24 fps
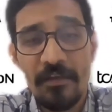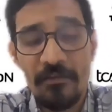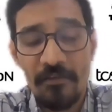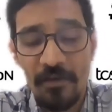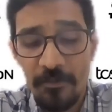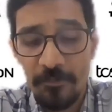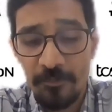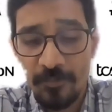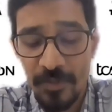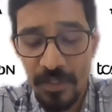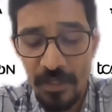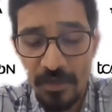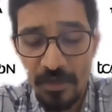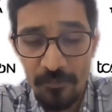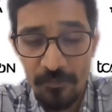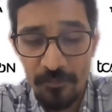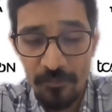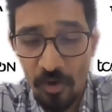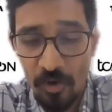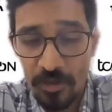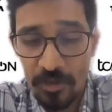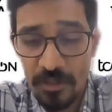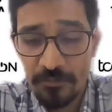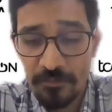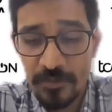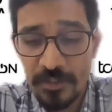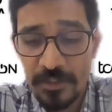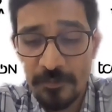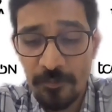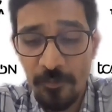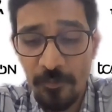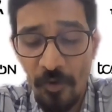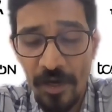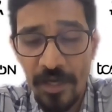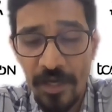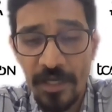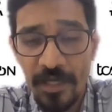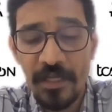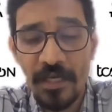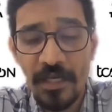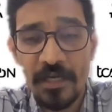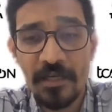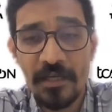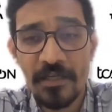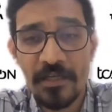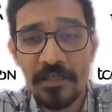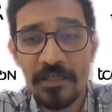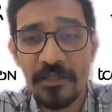you have brought up this point,
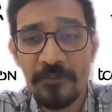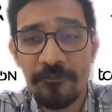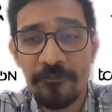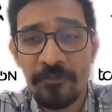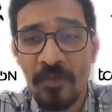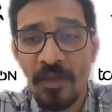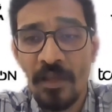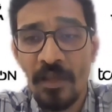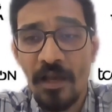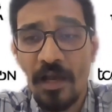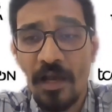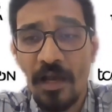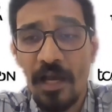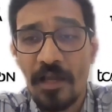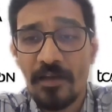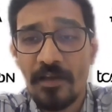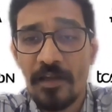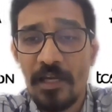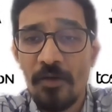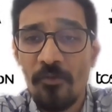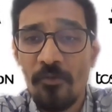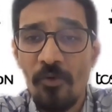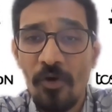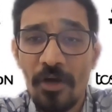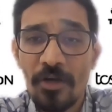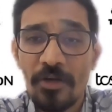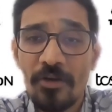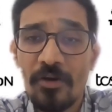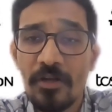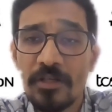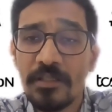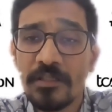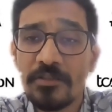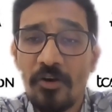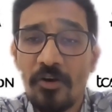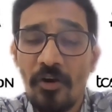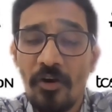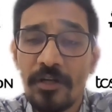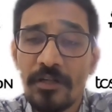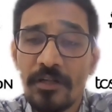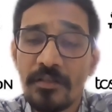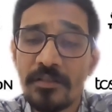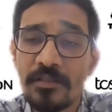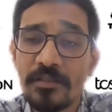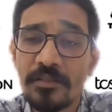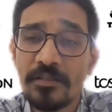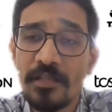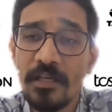and I really want all these
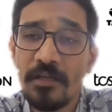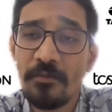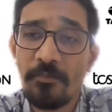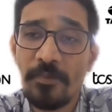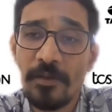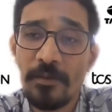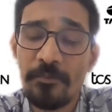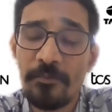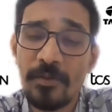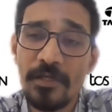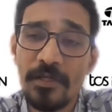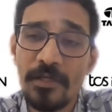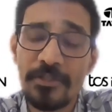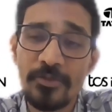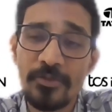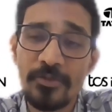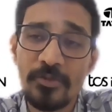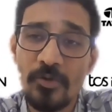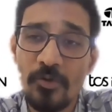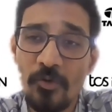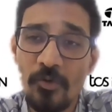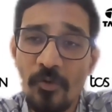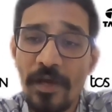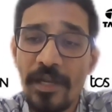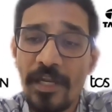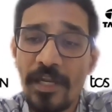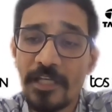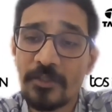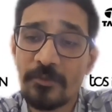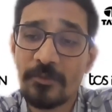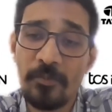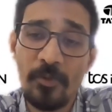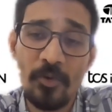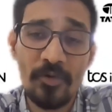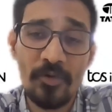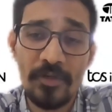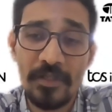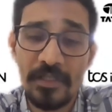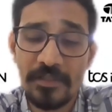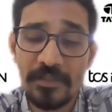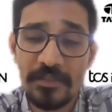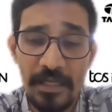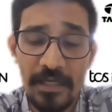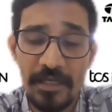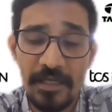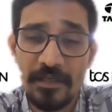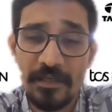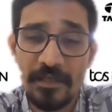audiences and people to go and explore this
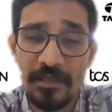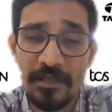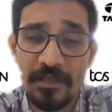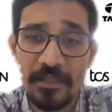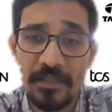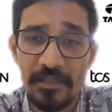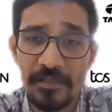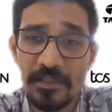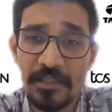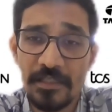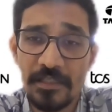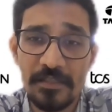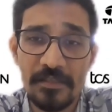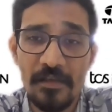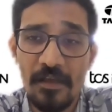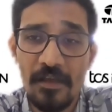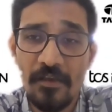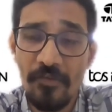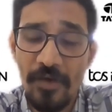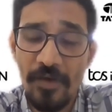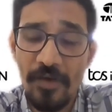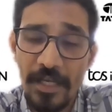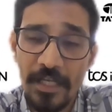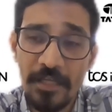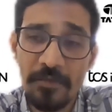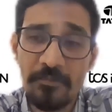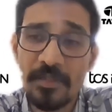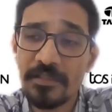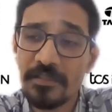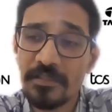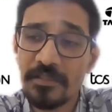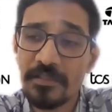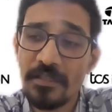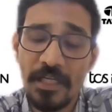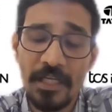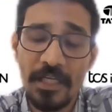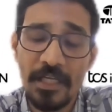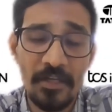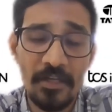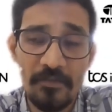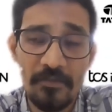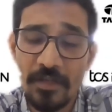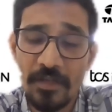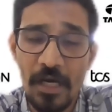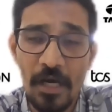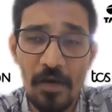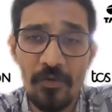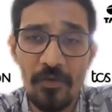territory. This is very much is the need
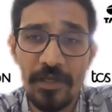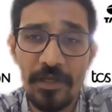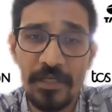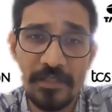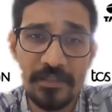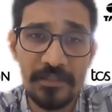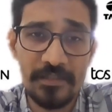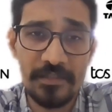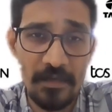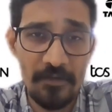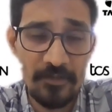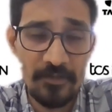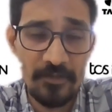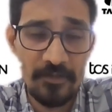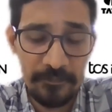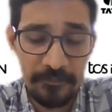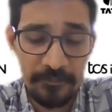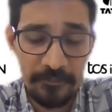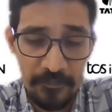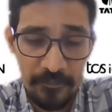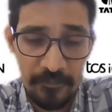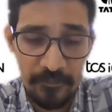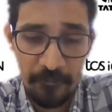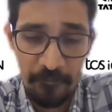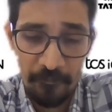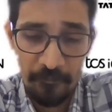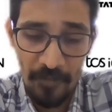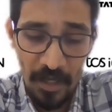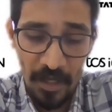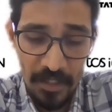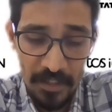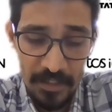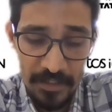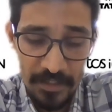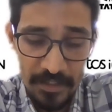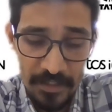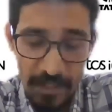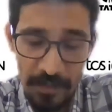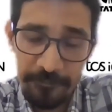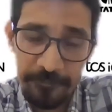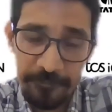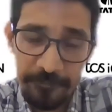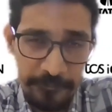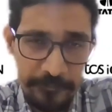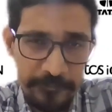of the hour itself. Yeah.